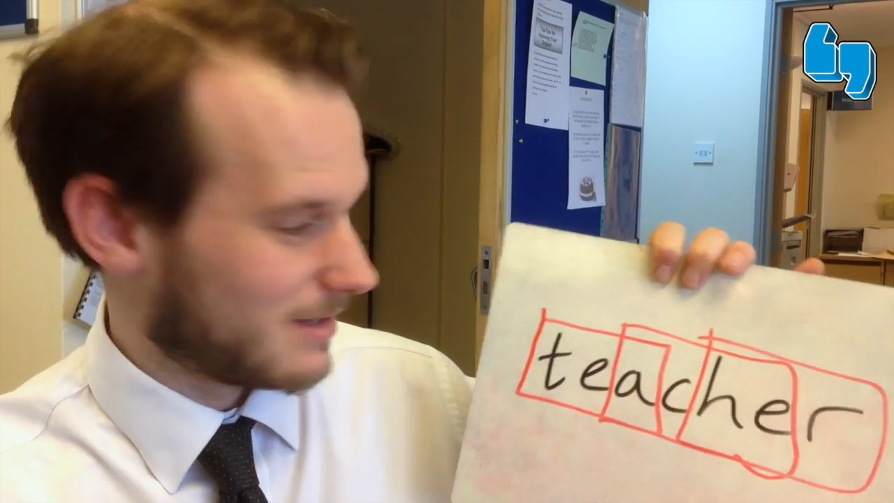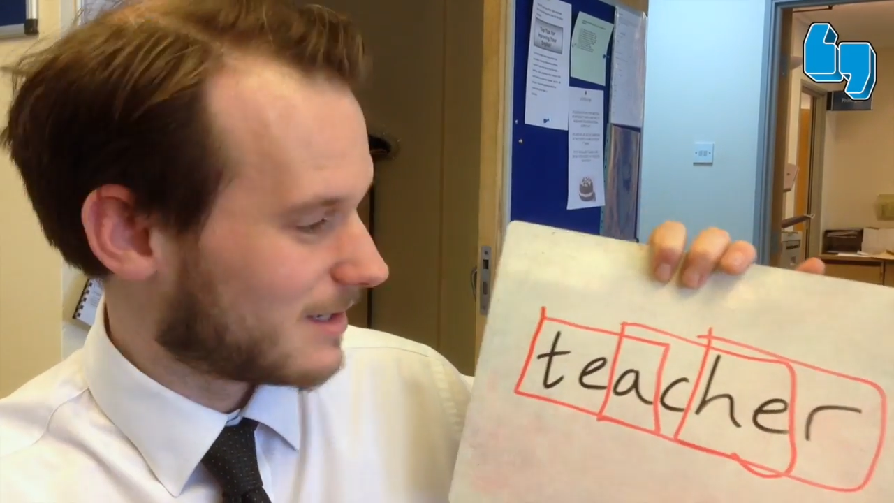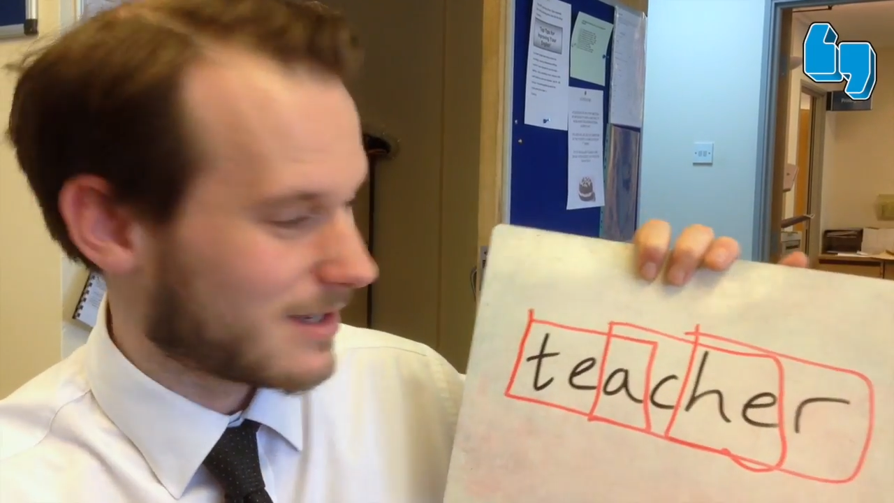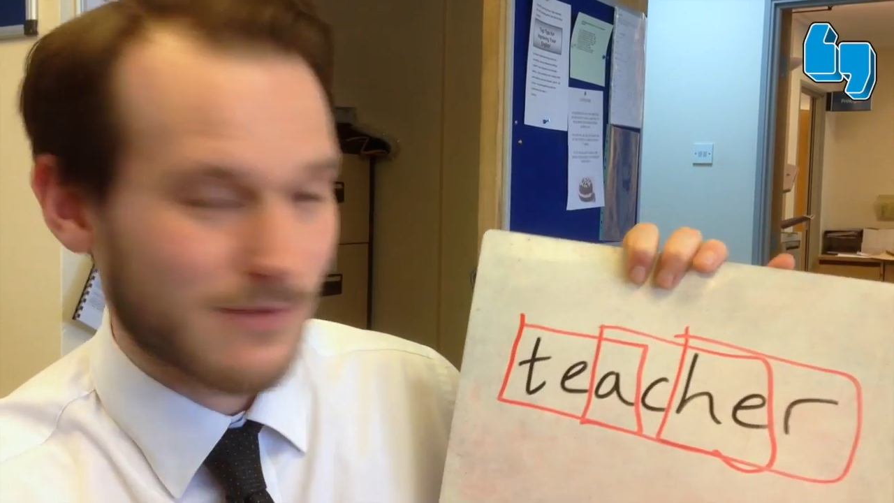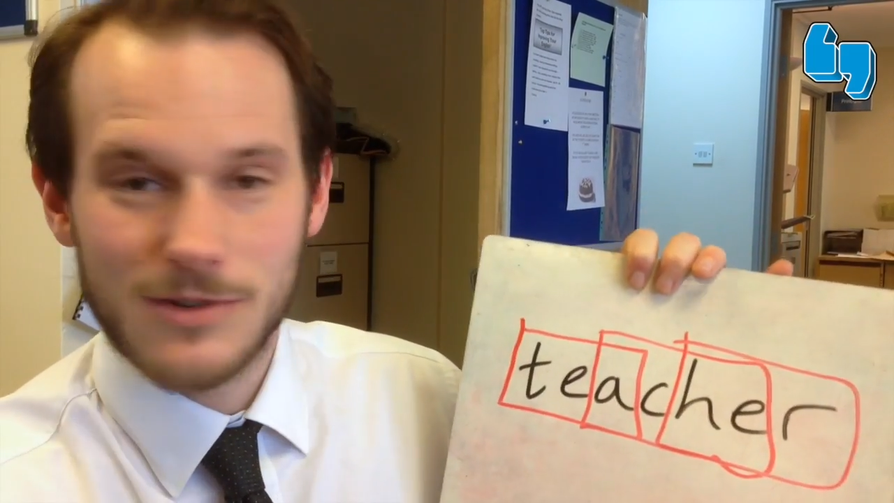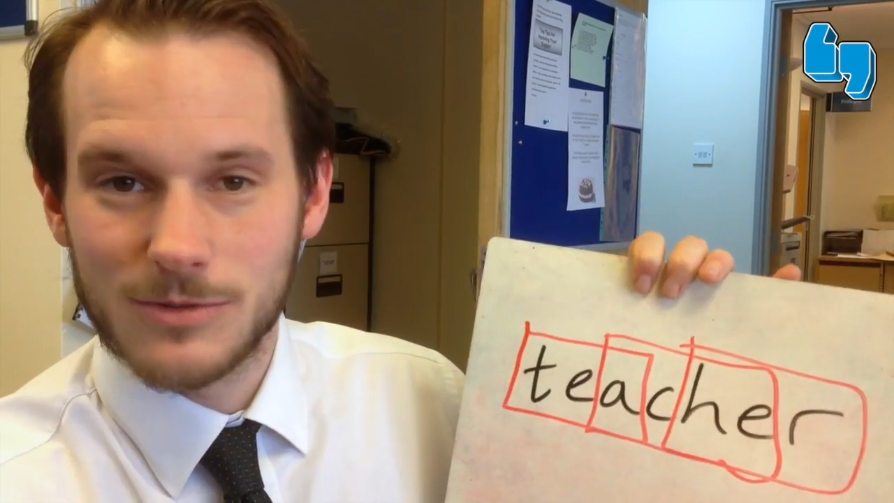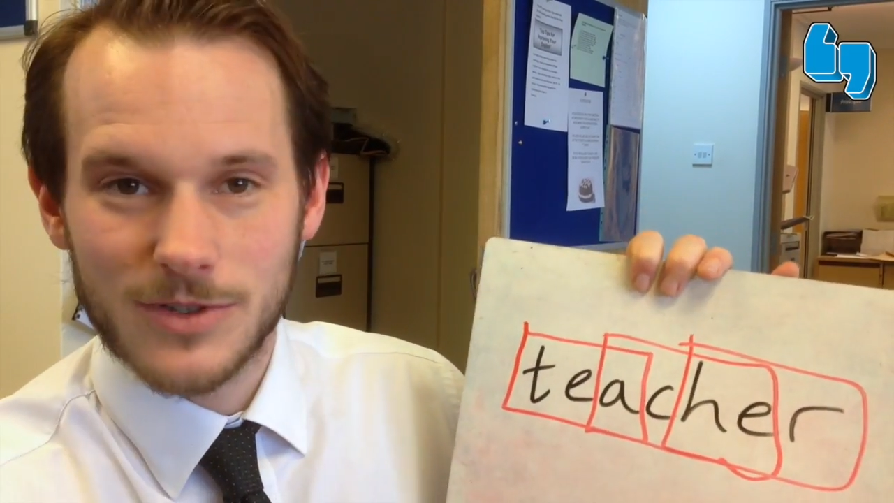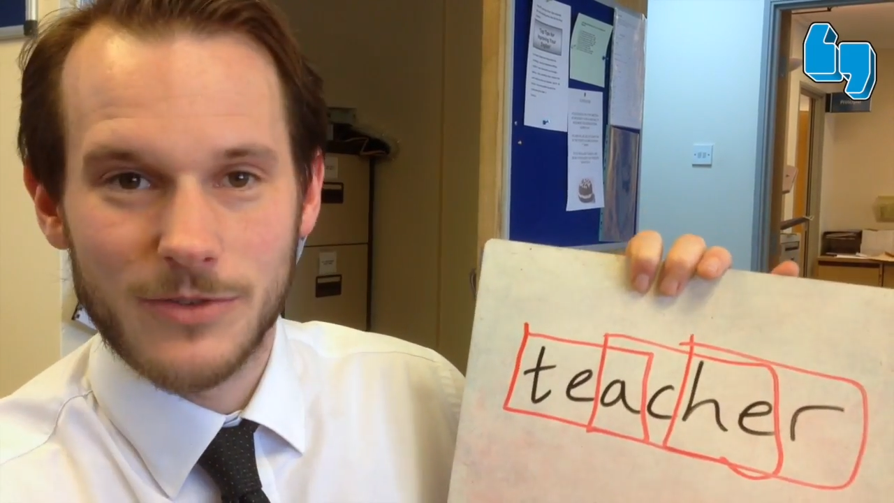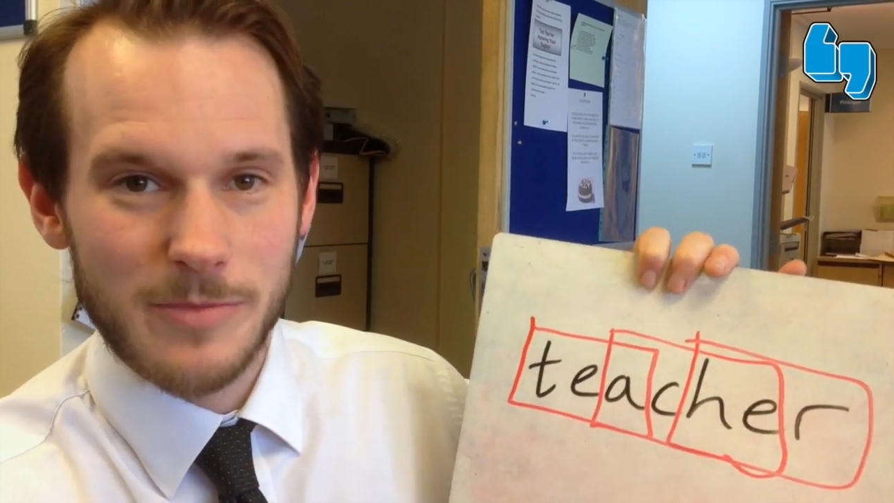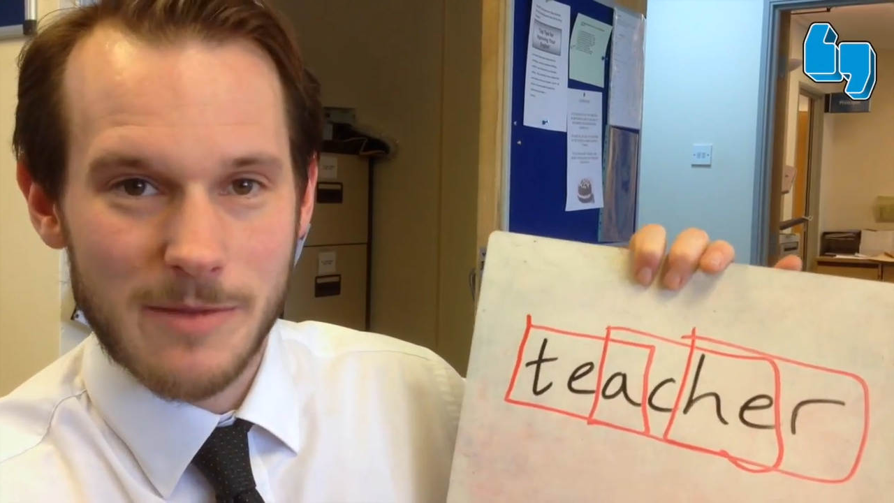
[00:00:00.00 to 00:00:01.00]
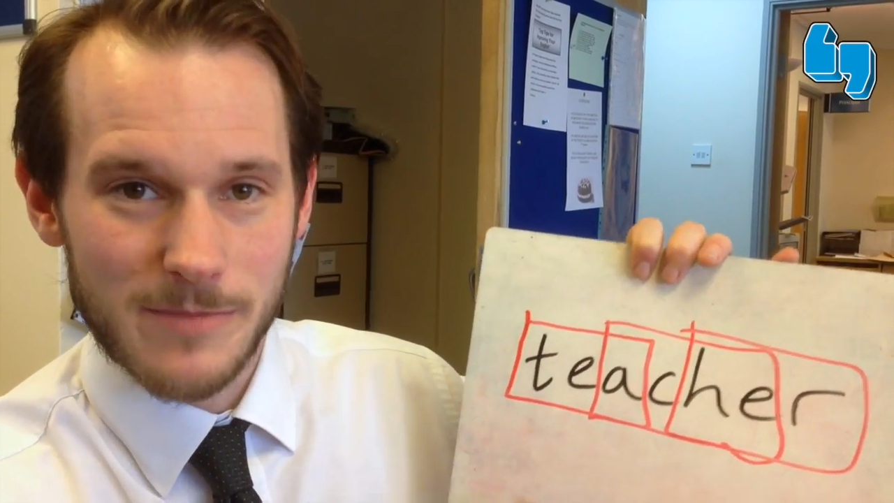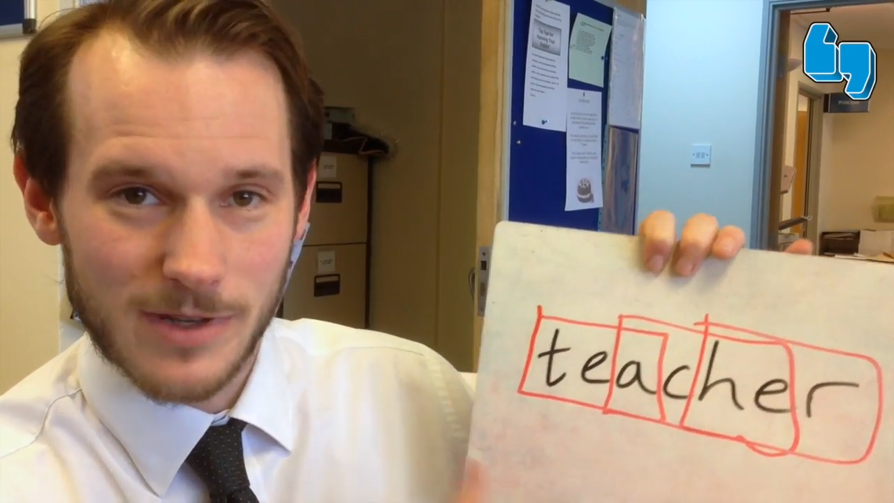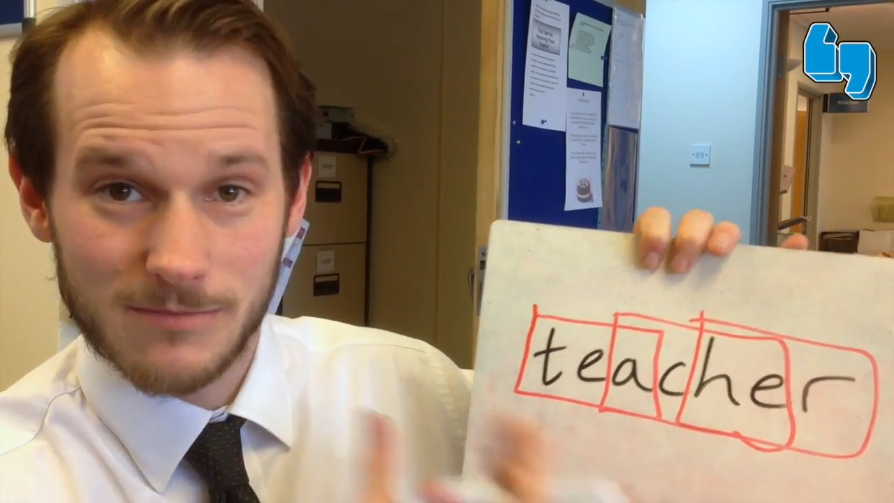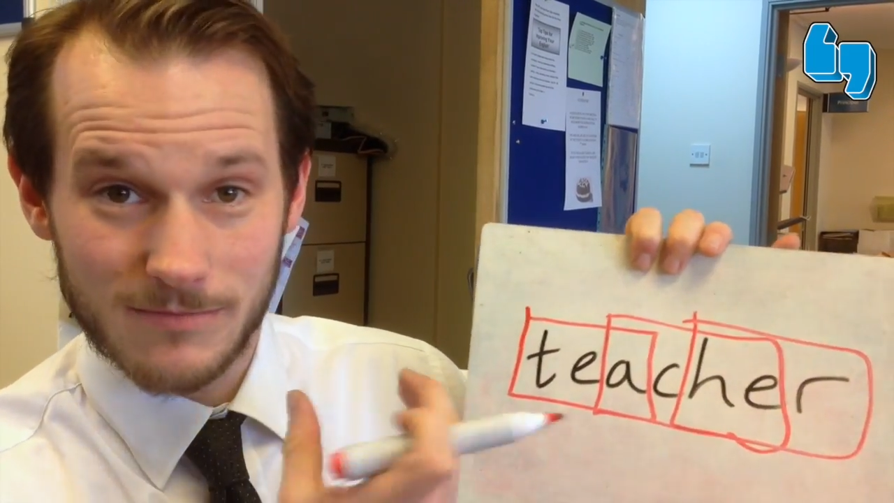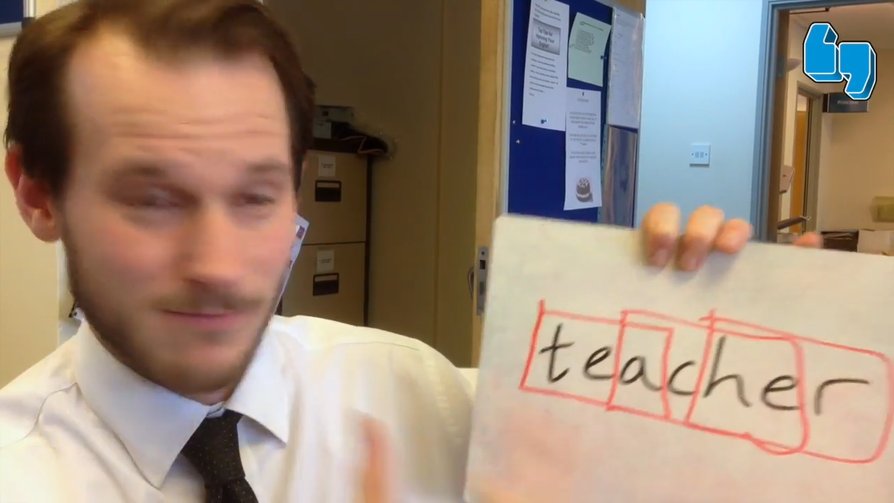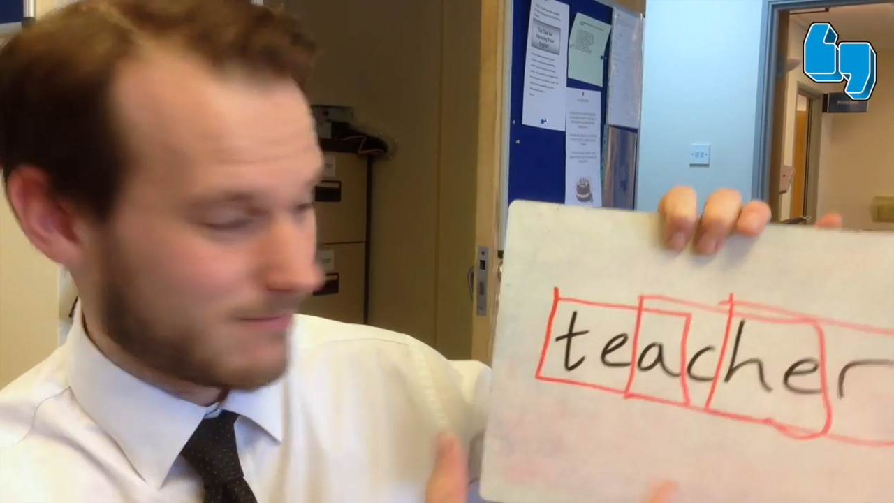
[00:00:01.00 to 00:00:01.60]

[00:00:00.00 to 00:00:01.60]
is difficult to remember,